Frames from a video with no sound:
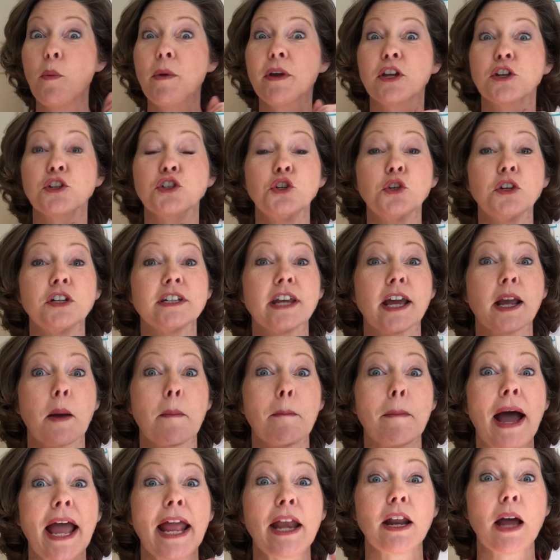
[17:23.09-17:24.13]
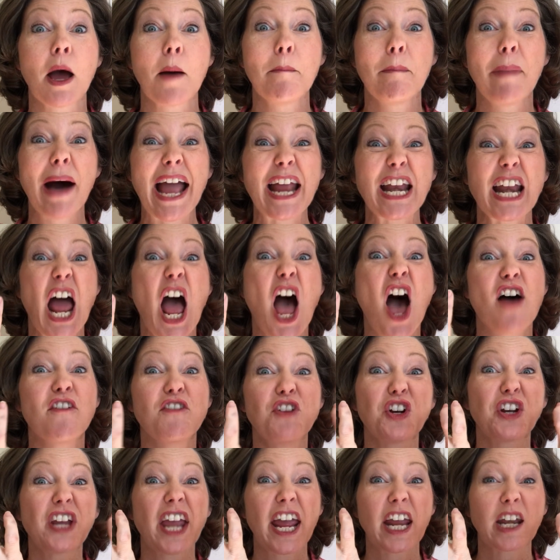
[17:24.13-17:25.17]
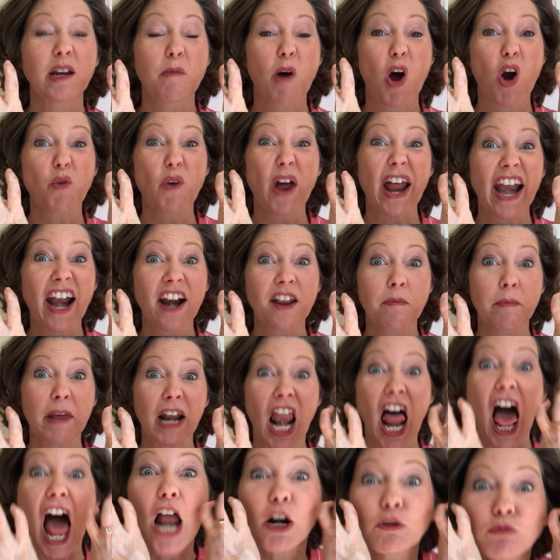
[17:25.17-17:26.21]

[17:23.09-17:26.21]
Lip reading: because you could take a bite of your candy bar right out of the middle,